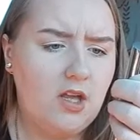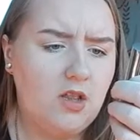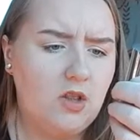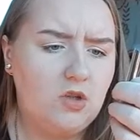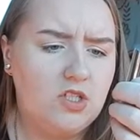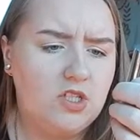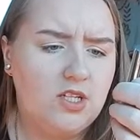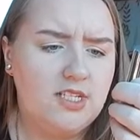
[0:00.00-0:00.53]

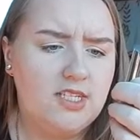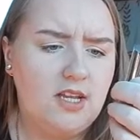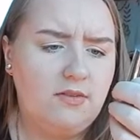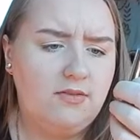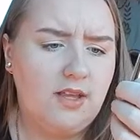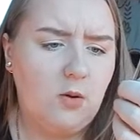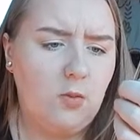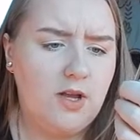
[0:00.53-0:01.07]
loads of good
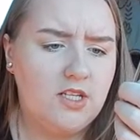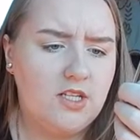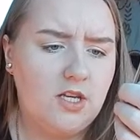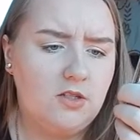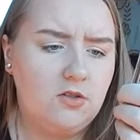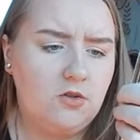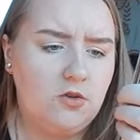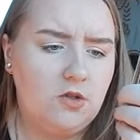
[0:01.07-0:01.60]
stuff like witch
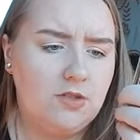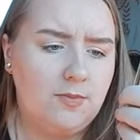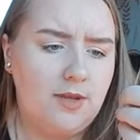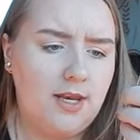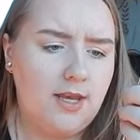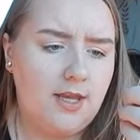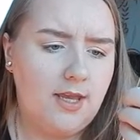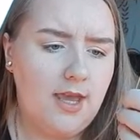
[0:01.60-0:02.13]
hazel,
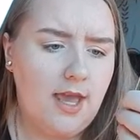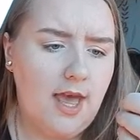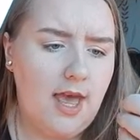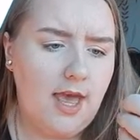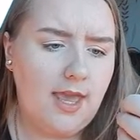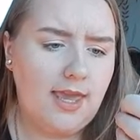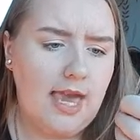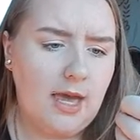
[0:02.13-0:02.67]
rosemary,
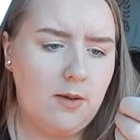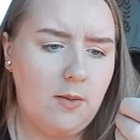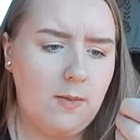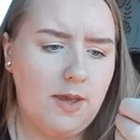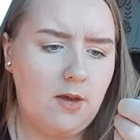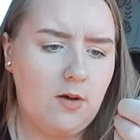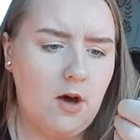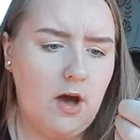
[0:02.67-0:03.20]

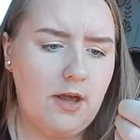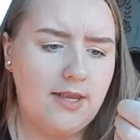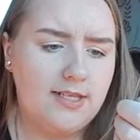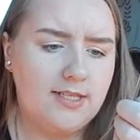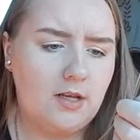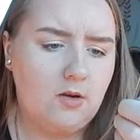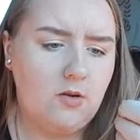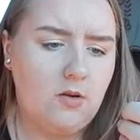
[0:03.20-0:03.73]
chamomile,
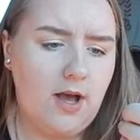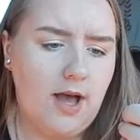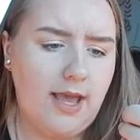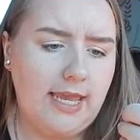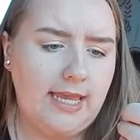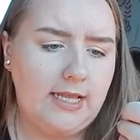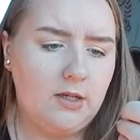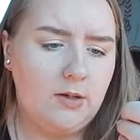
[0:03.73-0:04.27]
honeysuckle,
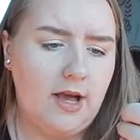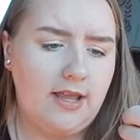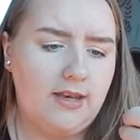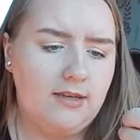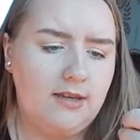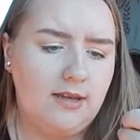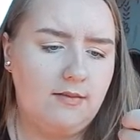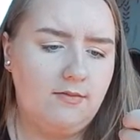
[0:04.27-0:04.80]
aloe and
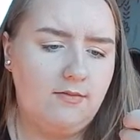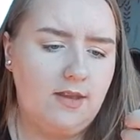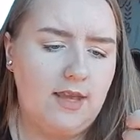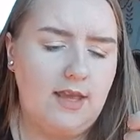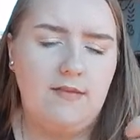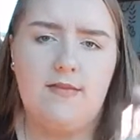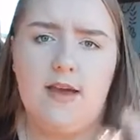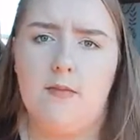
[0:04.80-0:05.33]

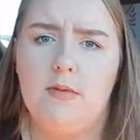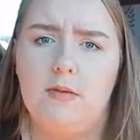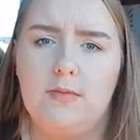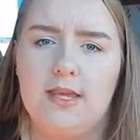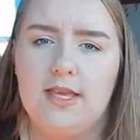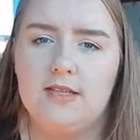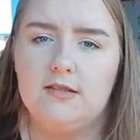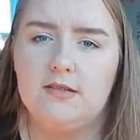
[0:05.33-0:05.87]
vitamin
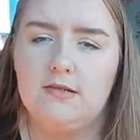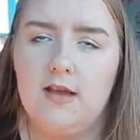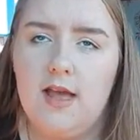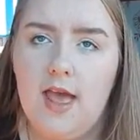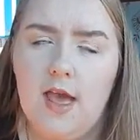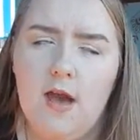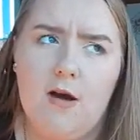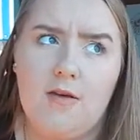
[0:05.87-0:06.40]
D, so
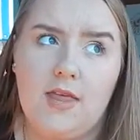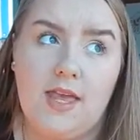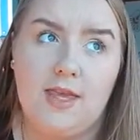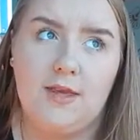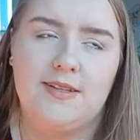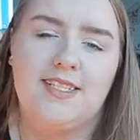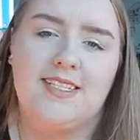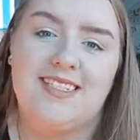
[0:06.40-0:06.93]
all that
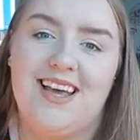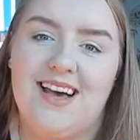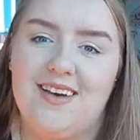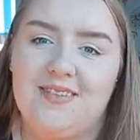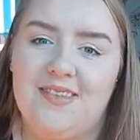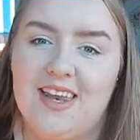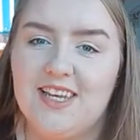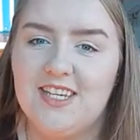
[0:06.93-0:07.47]
good stuff,
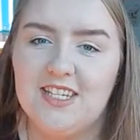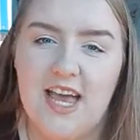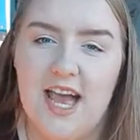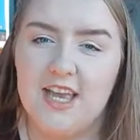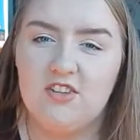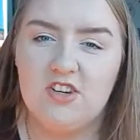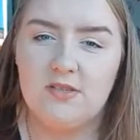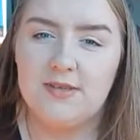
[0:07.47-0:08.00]
and it just
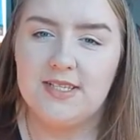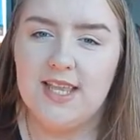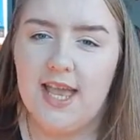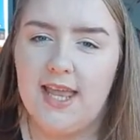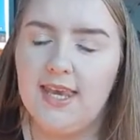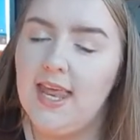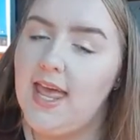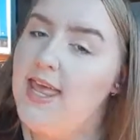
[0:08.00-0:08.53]
hydrates my
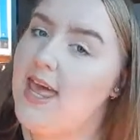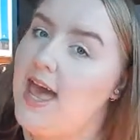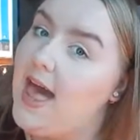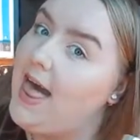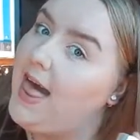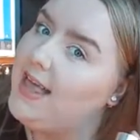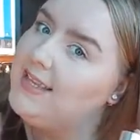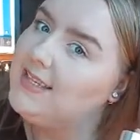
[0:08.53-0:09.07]
skin
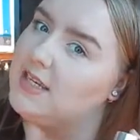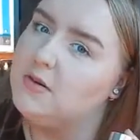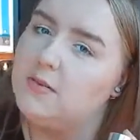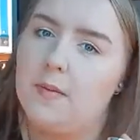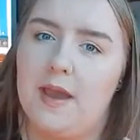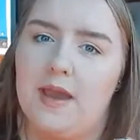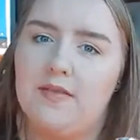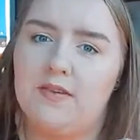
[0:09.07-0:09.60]
and it will
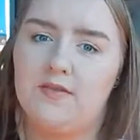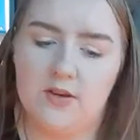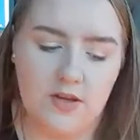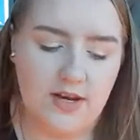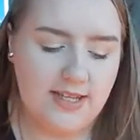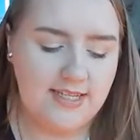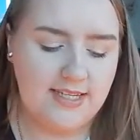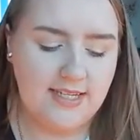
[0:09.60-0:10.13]
be perfect for
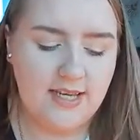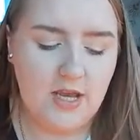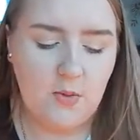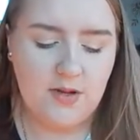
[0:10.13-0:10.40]
getting into a